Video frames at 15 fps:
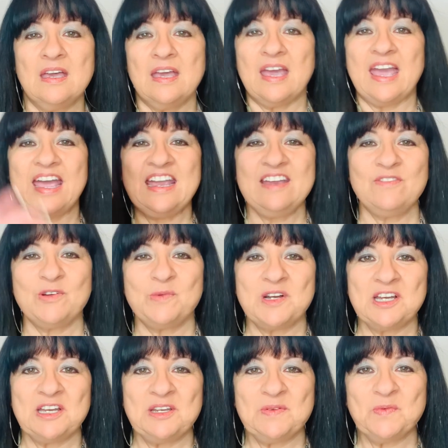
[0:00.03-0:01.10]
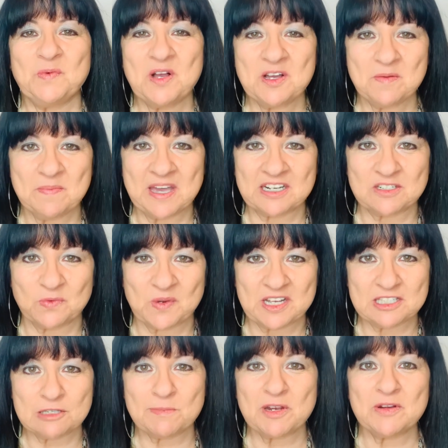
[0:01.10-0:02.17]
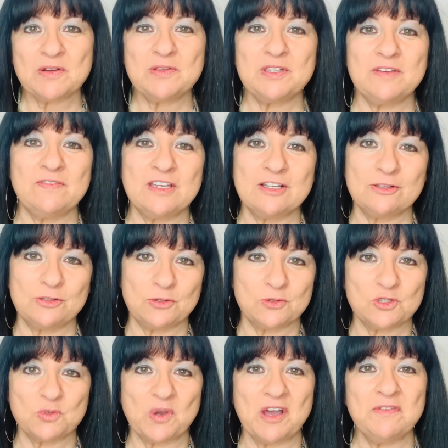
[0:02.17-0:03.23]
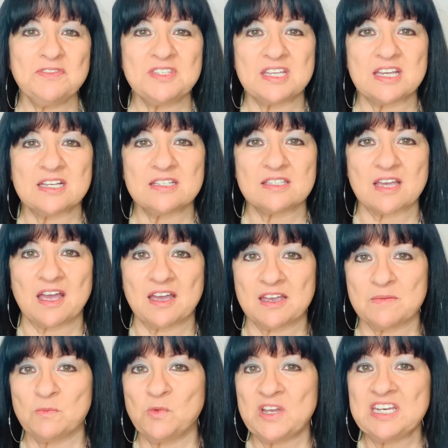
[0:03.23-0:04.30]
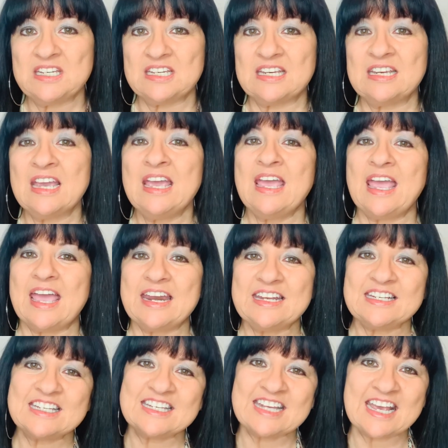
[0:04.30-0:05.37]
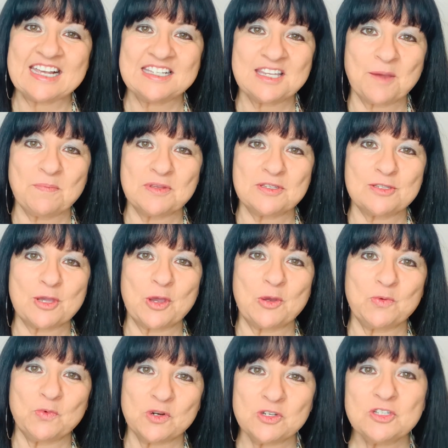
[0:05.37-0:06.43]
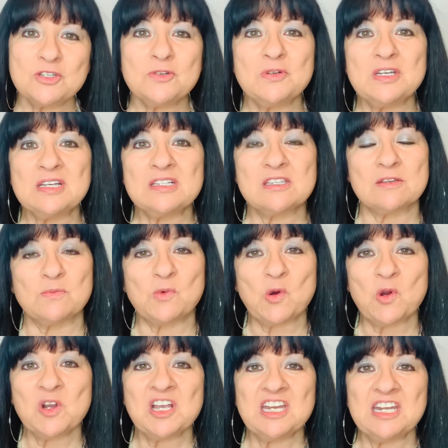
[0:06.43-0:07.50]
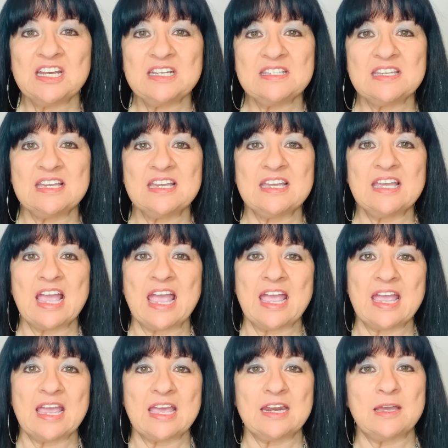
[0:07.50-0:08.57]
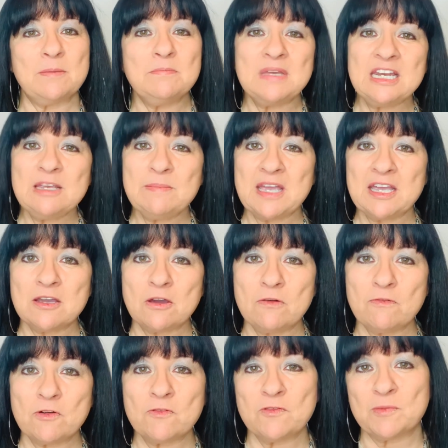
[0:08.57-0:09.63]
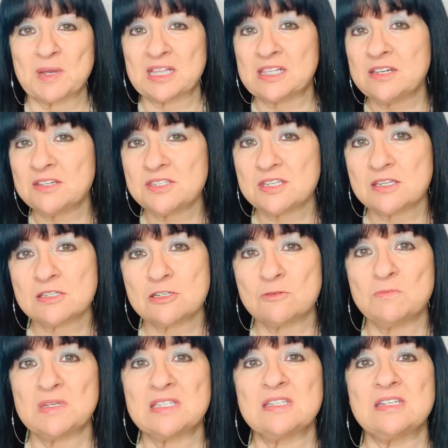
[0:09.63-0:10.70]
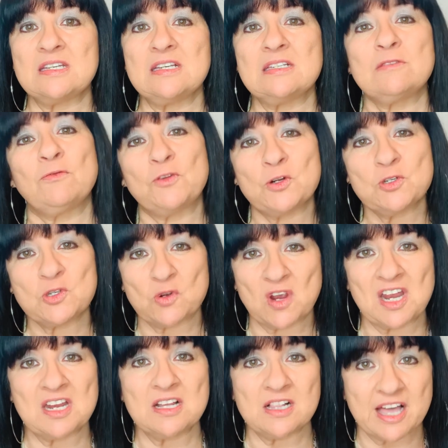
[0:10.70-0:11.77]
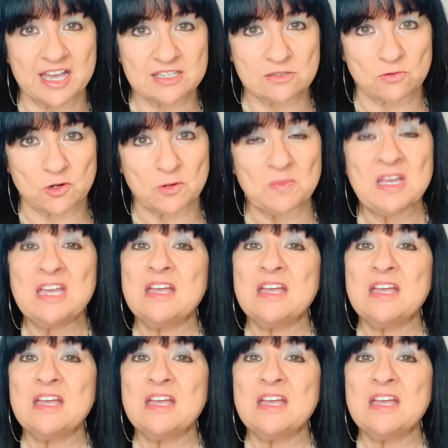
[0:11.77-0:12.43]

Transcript: Hey everyone, welcome back to White Sparrow Living, Luke twelve six. I'm Wendy, and in today's episode, we're doing some organizing and a mini makeover for my little sister Misty's first grade classroom,